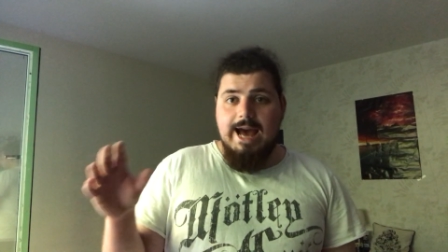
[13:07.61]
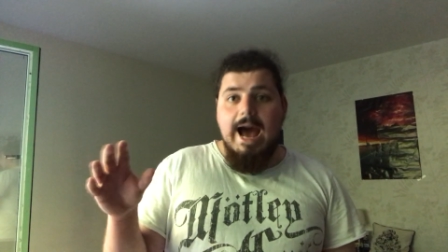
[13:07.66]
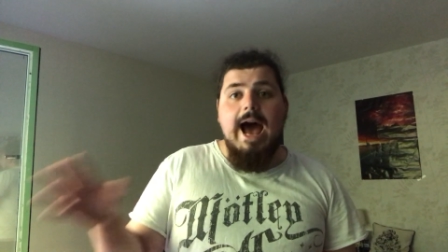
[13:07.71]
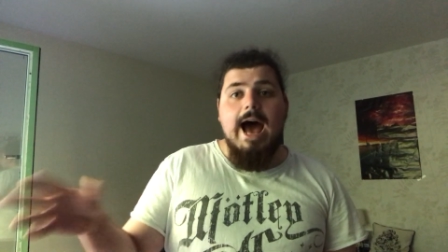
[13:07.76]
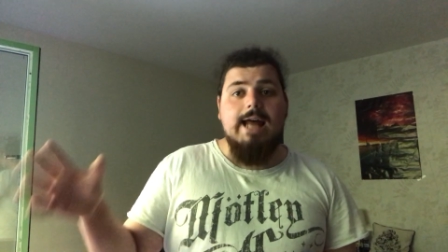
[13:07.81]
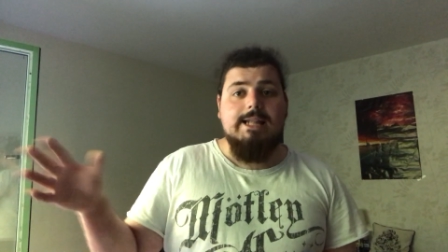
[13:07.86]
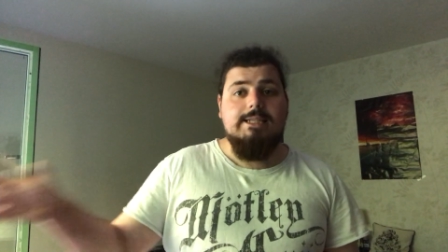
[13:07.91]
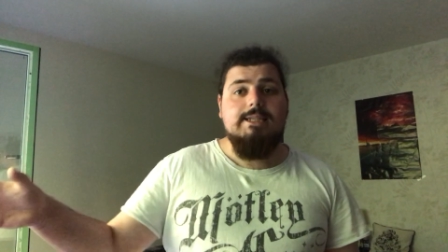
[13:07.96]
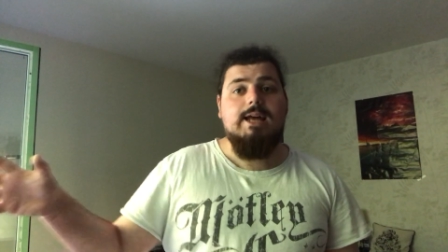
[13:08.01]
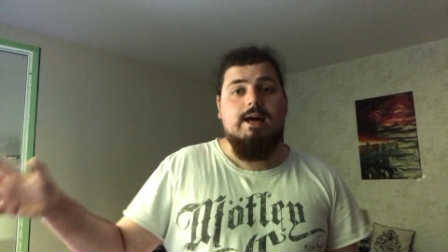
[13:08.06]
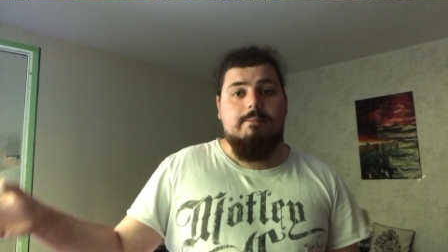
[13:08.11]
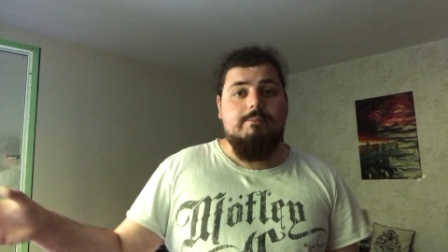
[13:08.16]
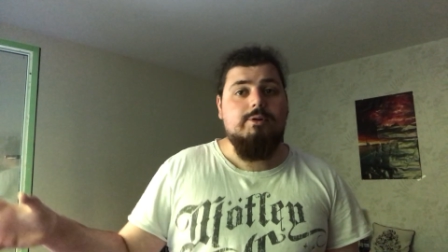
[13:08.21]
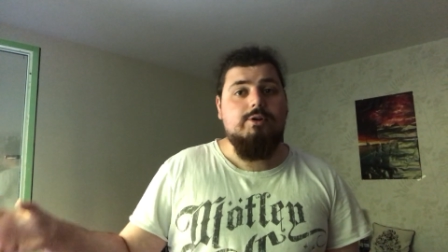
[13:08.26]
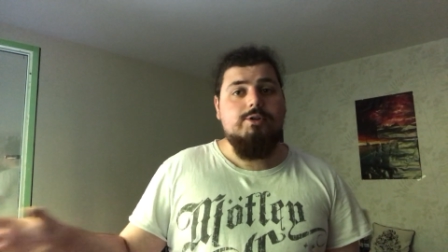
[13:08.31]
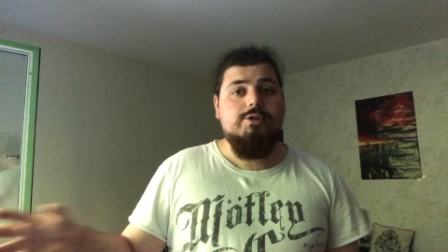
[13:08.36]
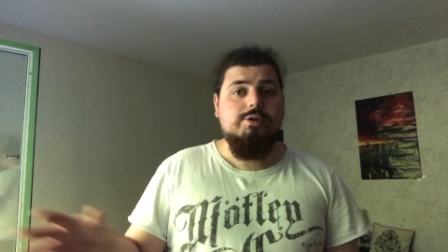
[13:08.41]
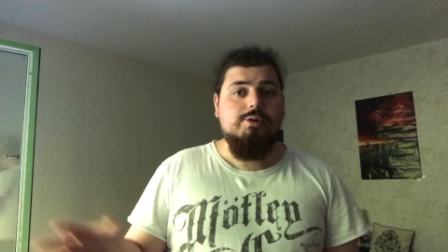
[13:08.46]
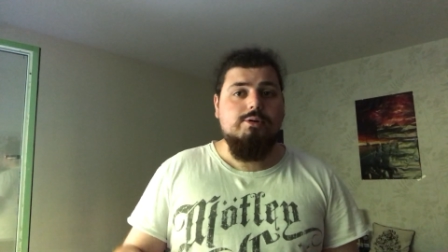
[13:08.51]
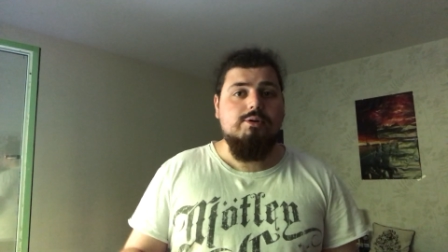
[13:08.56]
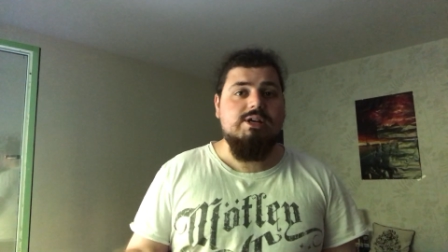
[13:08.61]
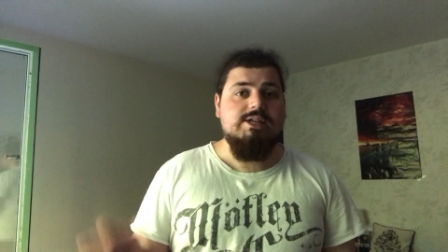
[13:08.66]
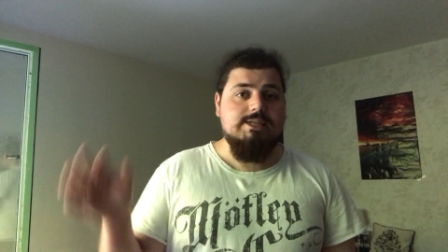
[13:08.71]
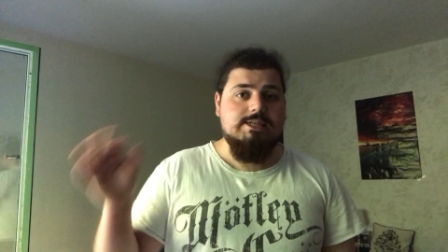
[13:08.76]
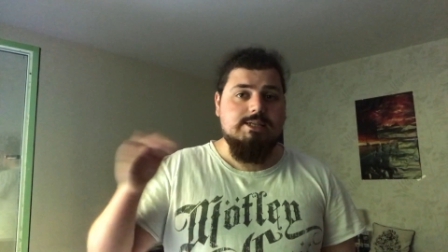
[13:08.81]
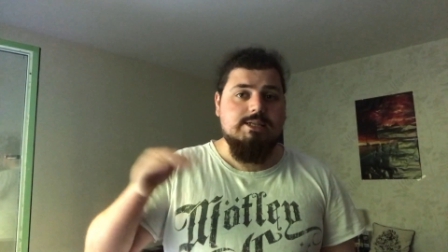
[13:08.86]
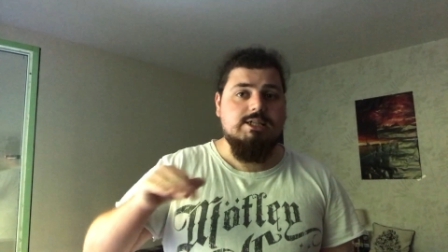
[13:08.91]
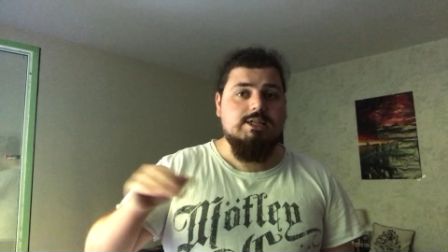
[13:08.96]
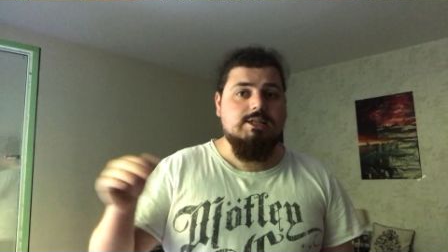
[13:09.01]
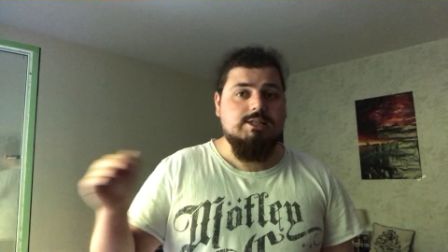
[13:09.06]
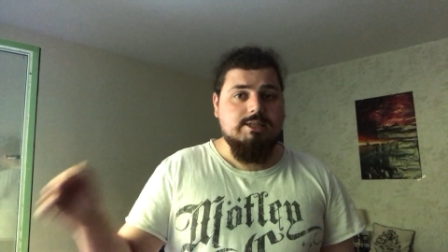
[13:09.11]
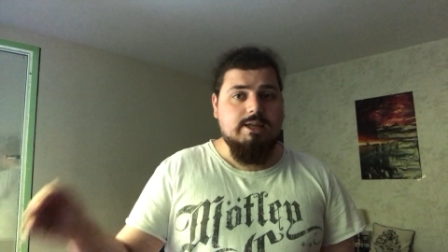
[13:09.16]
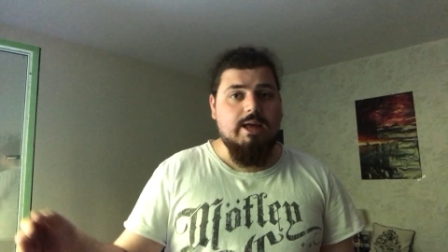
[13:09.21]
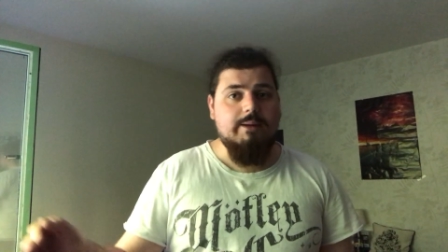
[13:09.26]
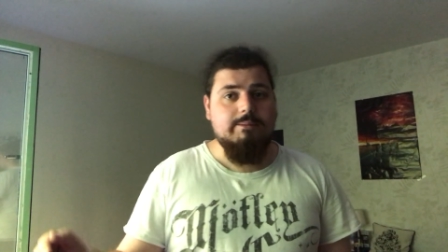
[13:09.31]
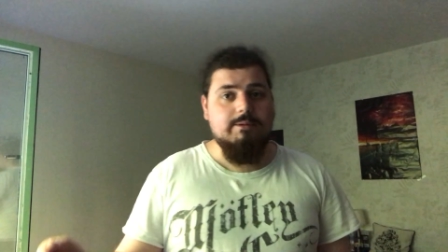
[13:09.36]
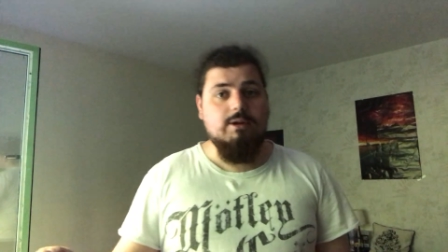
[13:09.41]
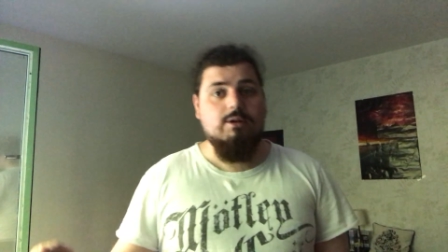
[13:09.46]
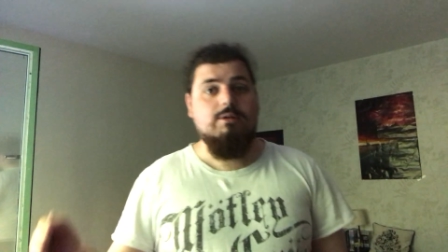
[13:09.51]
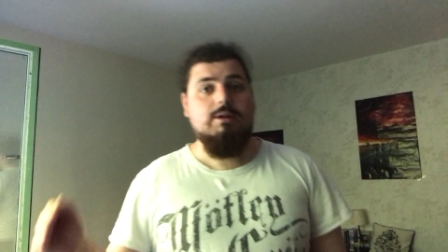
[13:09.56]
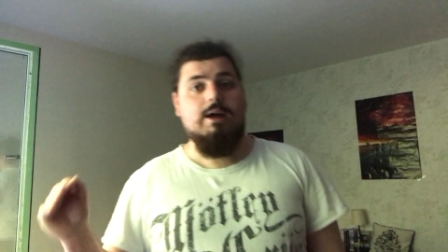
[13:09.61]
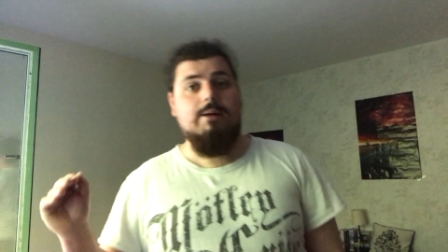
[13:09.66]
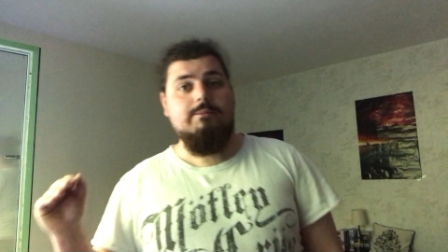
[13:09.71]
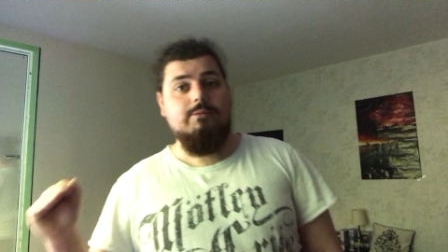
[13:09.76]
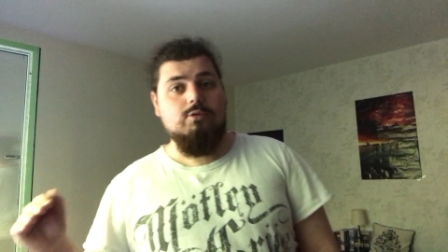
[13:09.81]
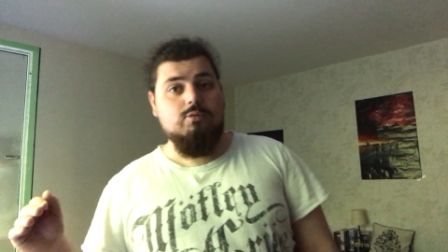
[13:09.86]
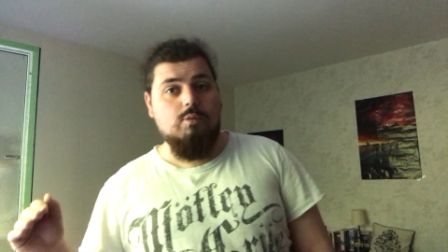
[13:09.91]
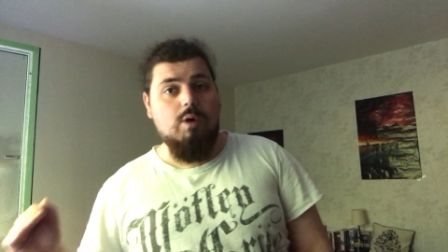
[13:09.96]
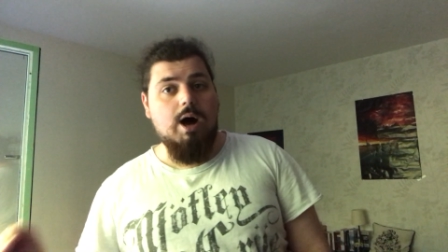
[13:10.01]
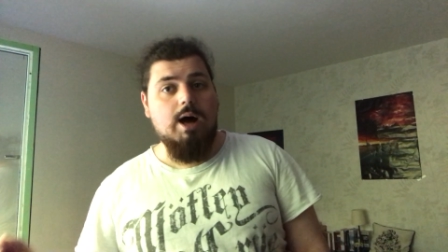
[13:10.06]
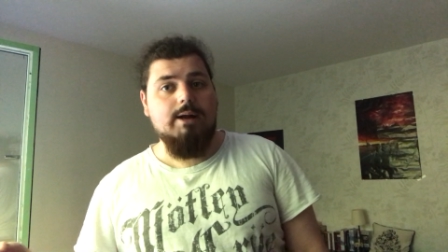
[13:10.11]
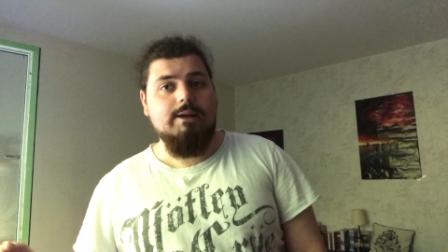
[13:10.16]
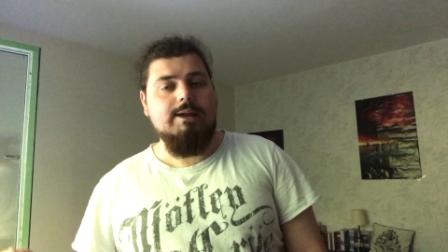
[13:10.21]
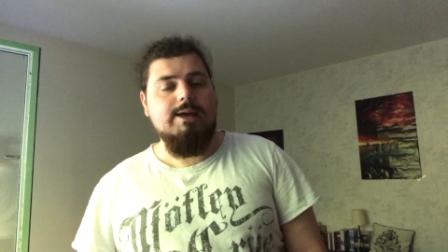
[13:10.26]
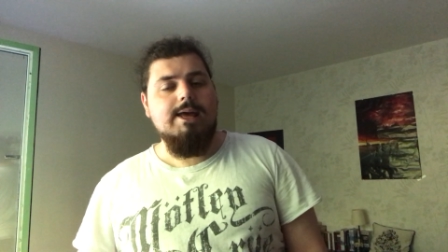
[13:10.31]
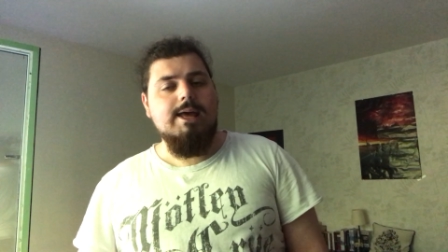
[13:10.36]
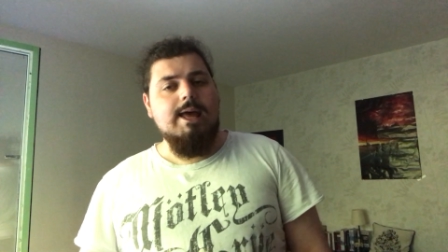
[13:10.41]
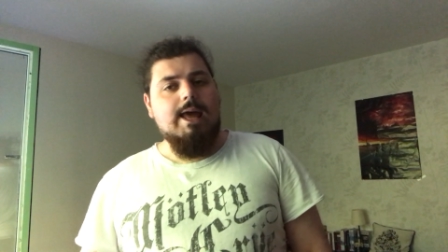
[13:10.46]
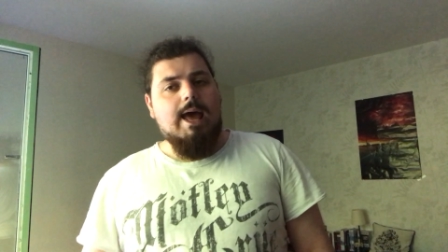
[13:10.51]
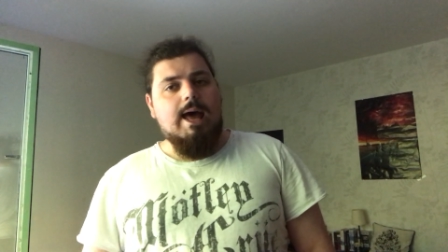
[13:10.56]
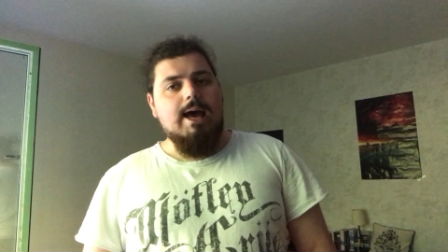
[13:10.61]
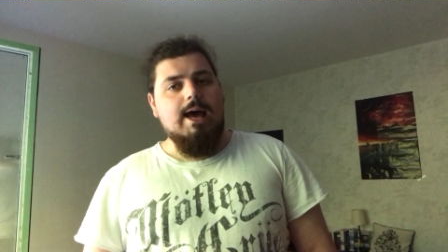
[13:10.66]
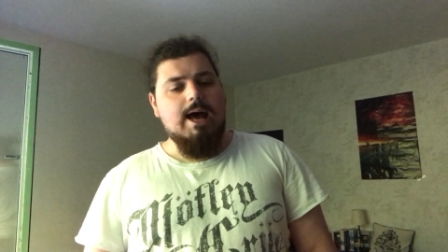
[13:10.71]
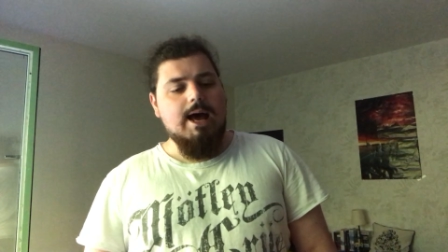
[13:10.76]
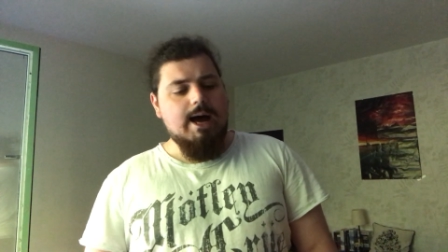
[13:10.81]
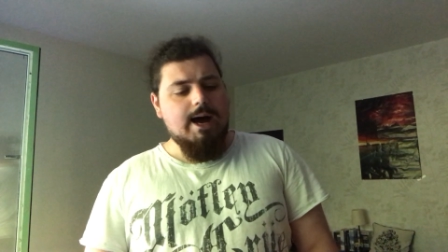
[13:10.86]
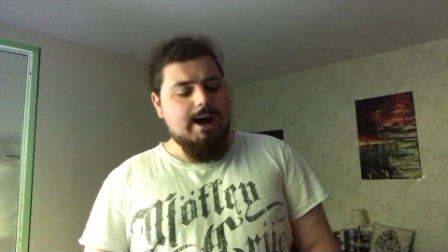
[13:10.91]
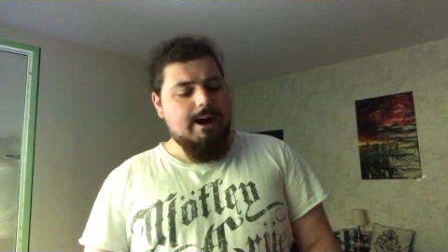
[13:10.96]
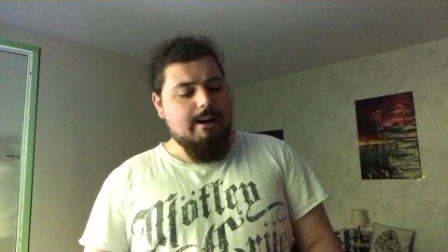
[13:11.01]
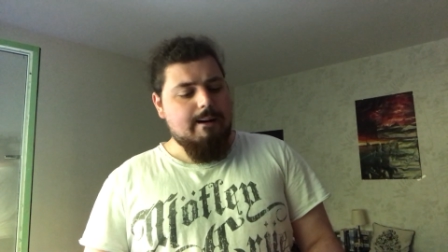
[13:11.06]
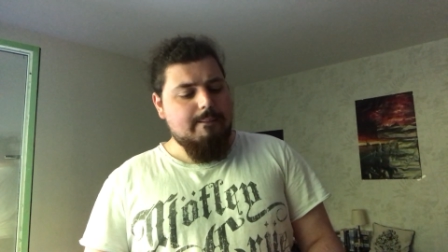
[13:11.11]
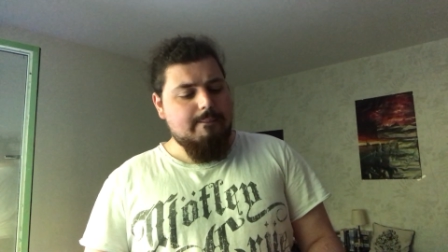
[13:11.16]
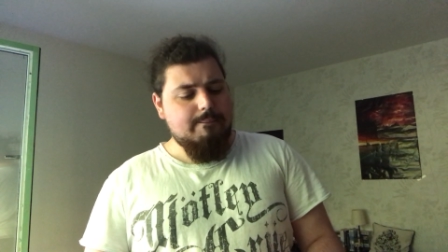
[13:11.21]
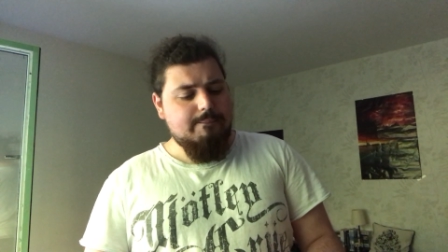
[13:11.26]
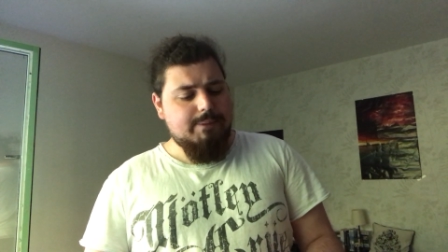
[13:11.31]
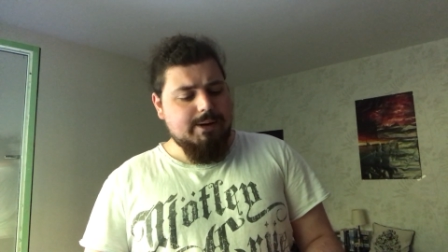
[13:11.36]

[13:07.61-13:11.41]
at number 2 instead of number 1.